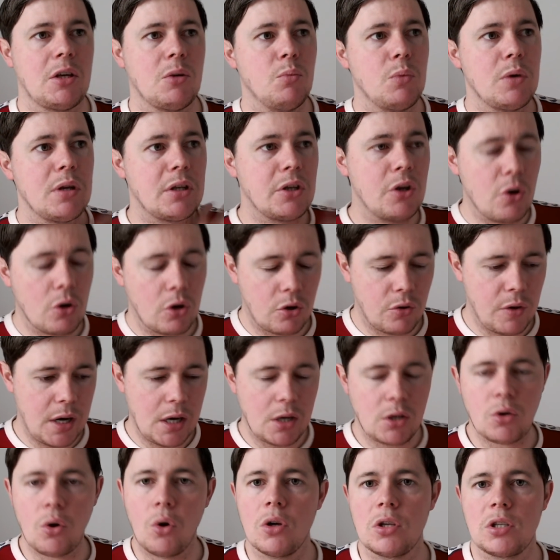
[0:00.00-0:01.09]
and we took Craig
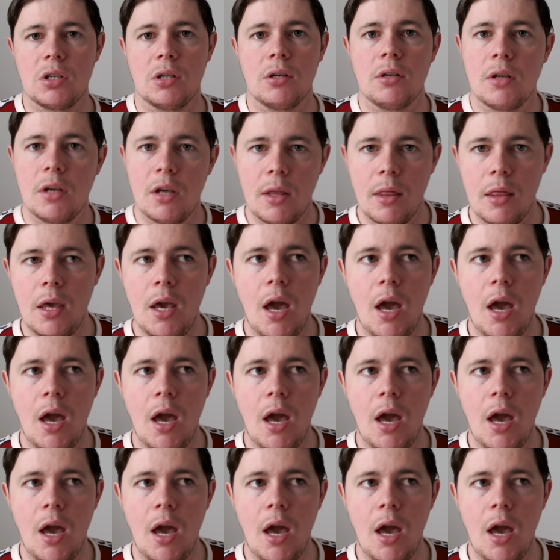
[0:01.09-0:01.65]
Dawson in the